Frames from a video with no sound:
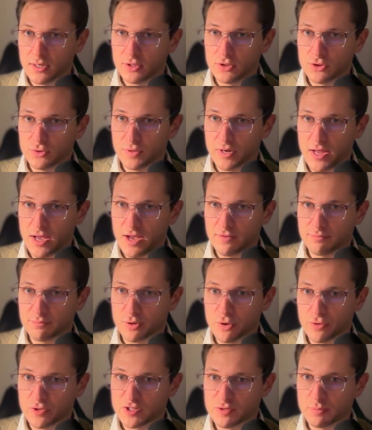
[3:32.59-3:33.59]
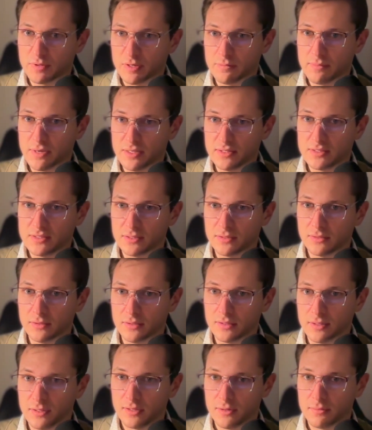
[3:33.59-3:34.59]
2.5 Pro
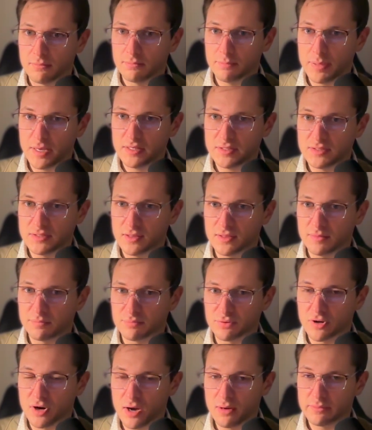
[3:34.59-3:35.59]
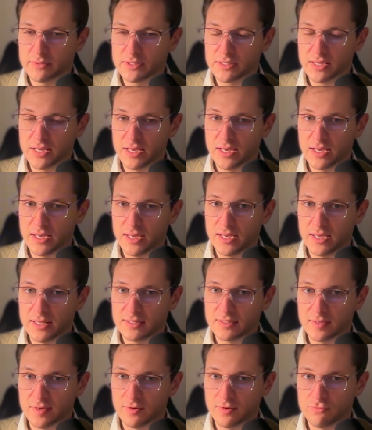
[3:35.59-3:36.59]
Experimental, pasted the prompt,
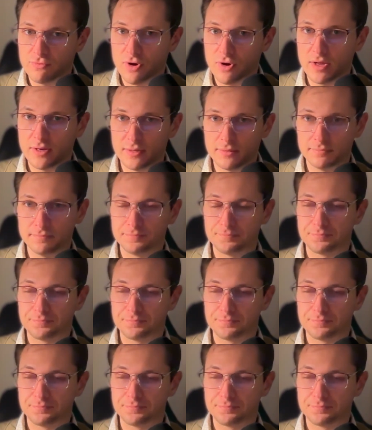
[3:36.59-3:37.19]
and run.